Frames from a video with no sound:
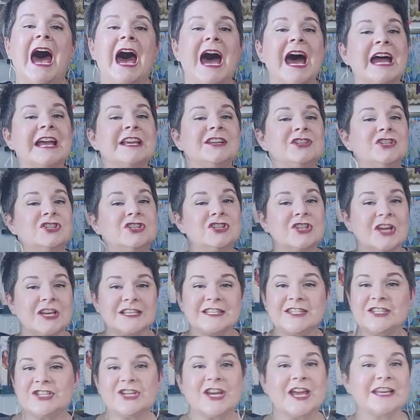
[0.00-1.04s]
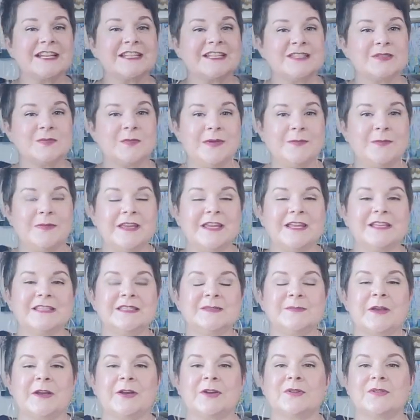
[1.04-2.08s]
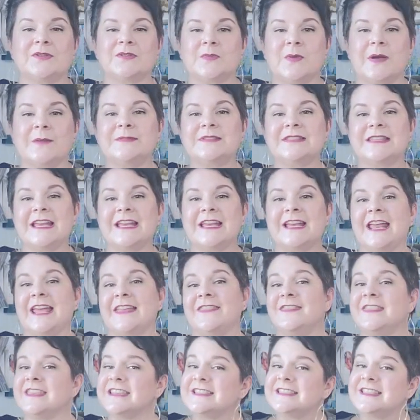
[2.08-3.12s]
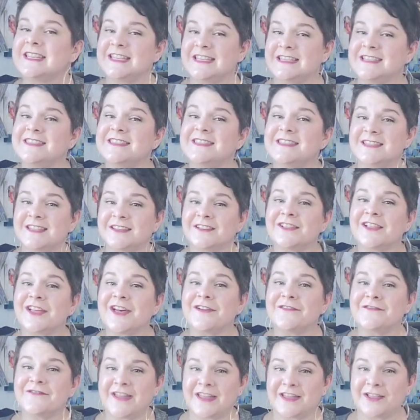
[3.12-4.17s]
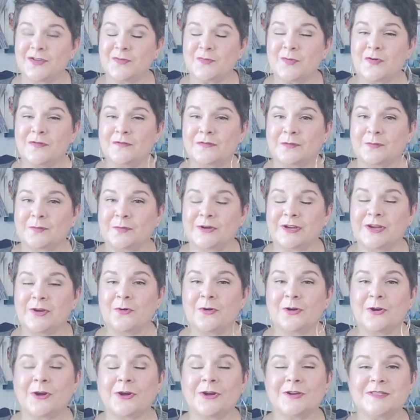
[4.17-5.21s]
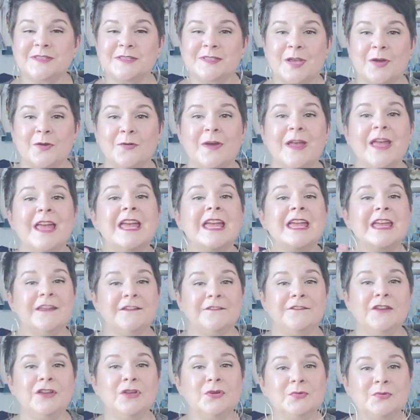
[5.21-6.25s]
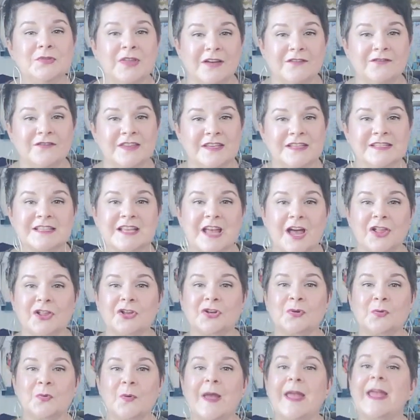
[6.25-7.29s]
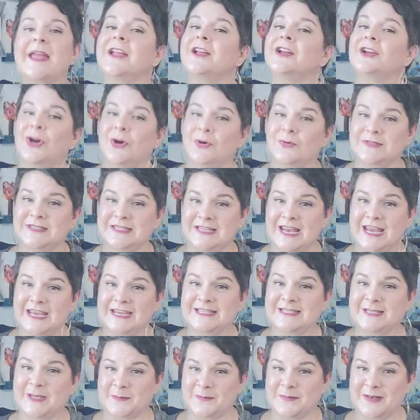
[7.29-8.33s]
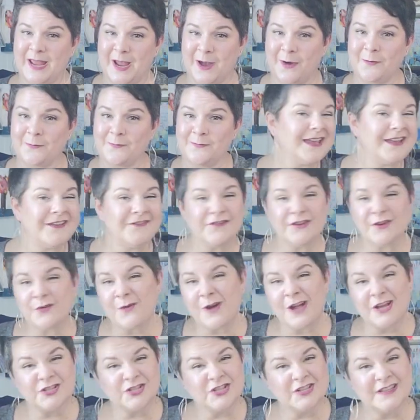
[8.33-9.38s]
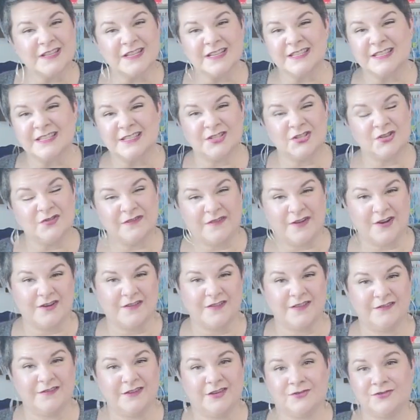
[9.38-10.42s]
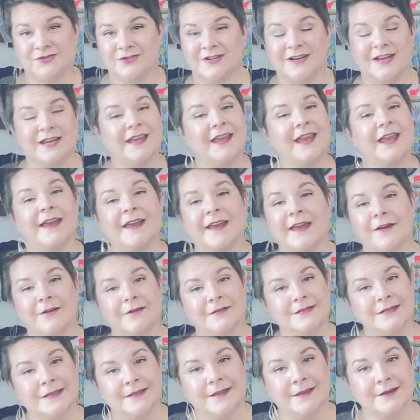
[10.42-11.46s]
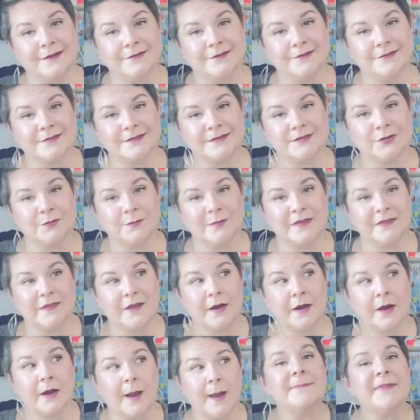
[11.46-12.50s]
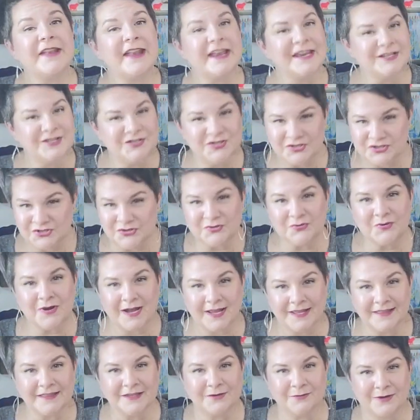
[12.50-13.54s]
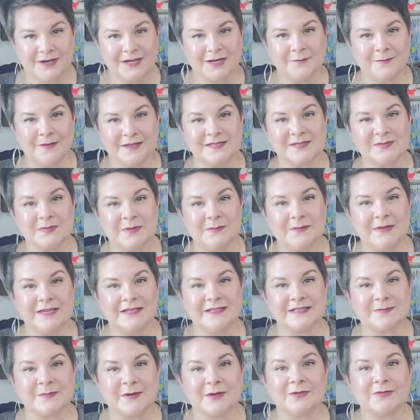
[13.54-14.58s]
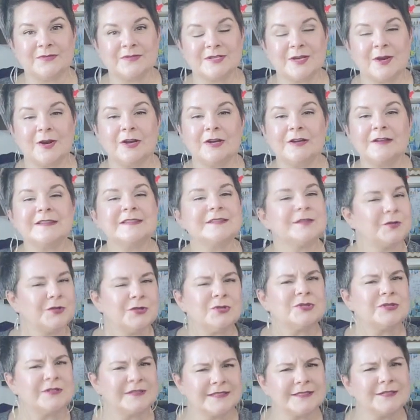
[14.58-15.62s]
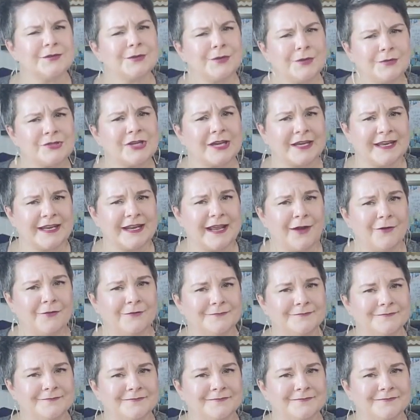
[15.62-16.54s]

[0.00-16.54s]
I just checked Sweet Pea and Sparrow's website and this is still available for pre-order. So if you love this colorway, go snag some now. If you're watching this too far in the future, I can't guarantee that it'll still be there. But I do highly recommend Sweet Pea and Sparrow's yarn, and so you should still go check it out.